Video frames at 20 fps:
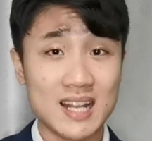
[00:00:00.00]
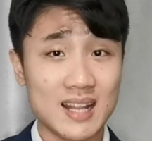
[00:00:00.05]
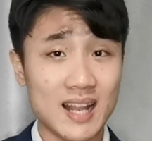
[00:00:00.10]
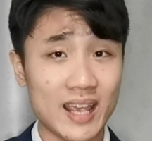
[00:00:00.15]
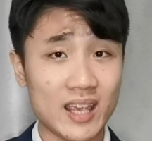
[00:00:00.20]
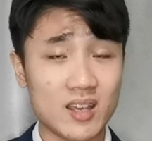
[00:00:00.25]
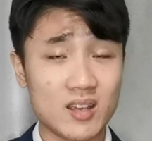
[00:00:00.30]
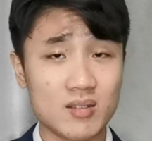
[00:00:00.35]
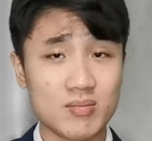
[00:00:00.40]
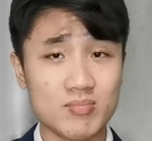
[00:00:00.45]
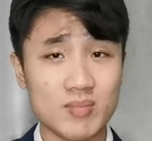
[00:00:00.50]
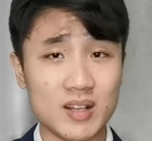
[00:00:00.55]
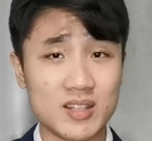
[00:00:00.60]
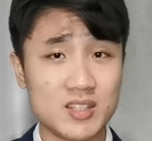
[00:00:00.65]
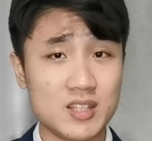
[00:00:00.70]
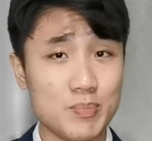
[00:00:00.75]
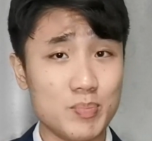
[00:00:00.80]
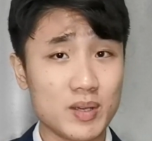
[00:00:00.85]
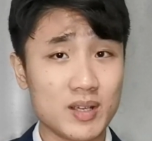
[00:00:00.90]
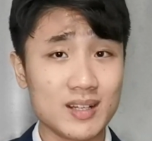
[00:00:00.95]
like a
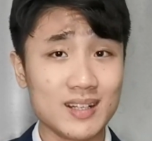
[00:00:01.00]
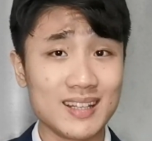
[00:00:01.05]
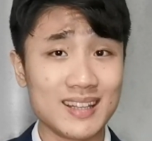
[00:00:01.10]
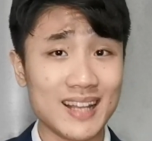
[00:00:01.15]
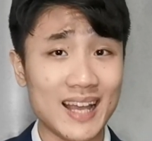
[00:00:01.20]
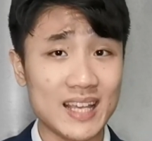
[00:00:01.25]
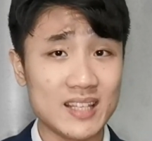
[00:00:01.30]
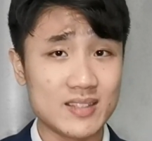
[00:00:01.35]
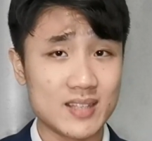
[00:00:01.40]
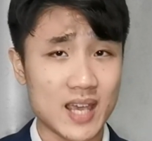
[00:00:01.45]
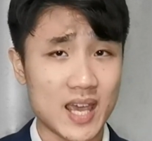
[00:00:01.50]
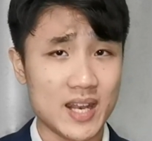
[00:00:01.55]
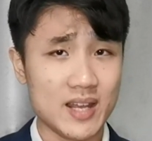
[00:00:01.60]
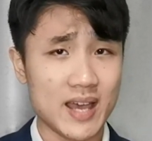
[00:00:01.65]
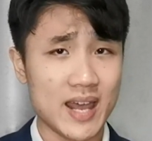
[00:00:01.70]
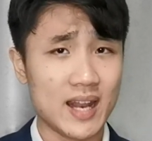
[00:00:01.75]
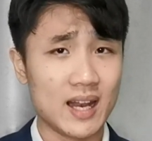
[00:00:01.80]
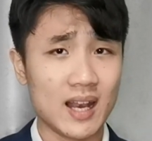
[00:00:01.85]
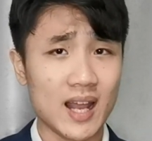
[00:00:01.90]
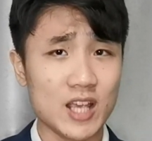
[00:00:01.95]
typical light
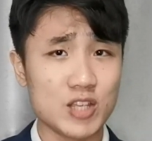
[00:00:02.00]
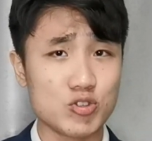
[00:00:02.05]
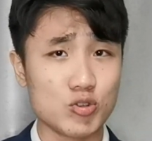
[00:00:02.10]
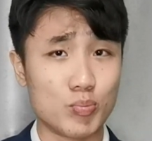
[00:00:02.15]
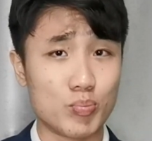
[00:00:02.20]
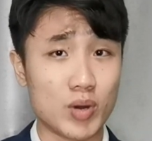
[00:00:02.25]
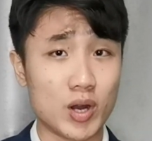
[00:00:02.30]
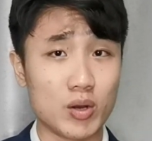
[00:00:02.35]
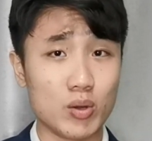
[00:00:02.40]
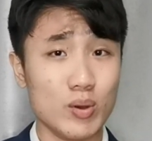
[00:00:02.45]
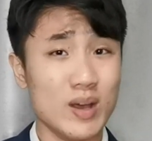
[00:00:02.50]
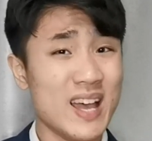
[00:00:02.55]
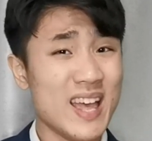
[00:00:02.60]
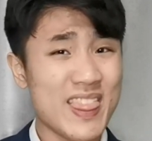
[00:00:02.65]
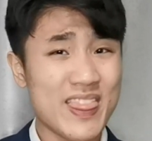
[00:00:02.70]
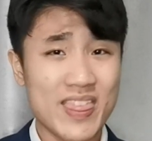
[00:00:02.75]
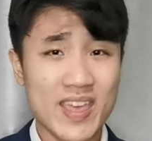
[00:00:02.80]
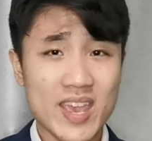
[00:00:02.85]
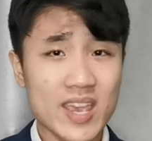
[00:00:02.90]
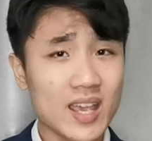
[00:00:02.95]
tenor and a light soprano,
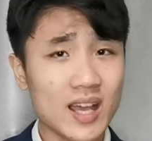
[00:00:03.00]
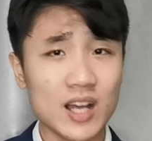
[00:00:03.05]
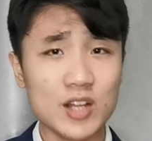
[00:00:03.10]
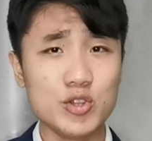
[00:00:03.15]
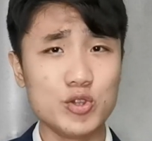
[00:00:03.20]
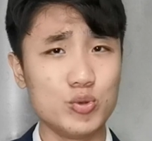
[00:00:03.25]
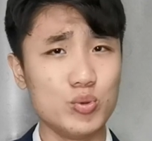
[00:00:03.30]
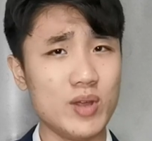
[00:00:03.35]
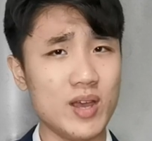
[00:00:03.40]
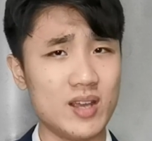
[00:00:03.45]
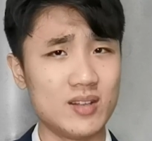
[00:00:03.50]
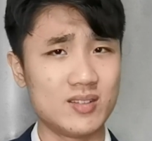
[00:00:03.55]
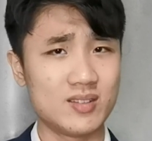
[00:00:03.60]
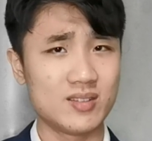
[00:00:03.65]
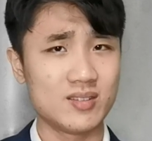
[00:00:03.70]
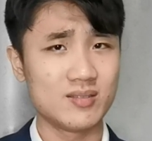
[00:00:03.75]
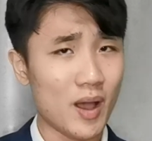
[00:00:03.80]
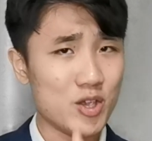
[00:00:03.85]
they can't do that.